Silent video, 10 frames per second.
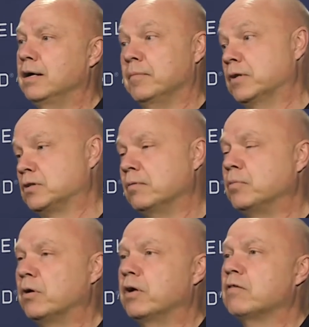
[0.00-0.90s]
So
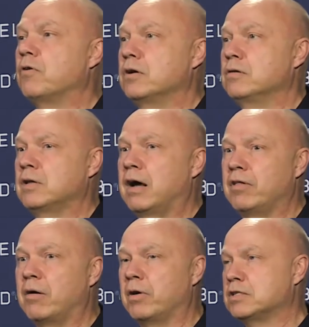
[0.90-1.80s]
we're looking forward to having
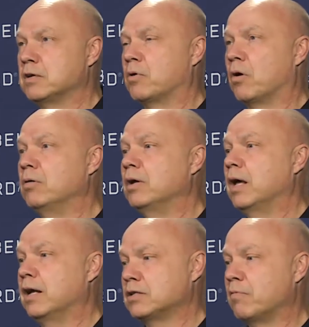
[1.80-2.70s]
that relationship grow,
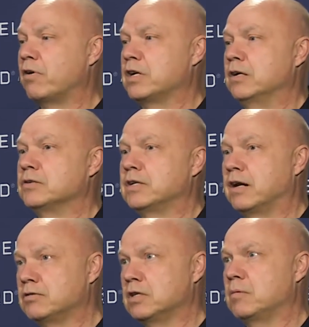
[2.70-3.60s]
and some of our dealers that
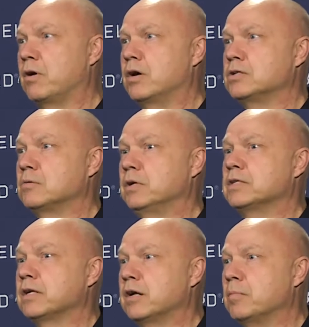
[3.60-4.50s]
have seen the Mirage are
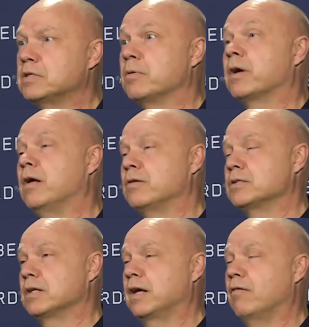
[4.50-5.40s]
really excited about some of the
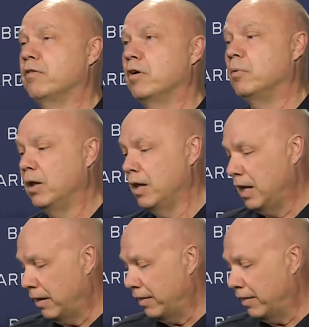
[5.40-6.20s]
colors that they have available, and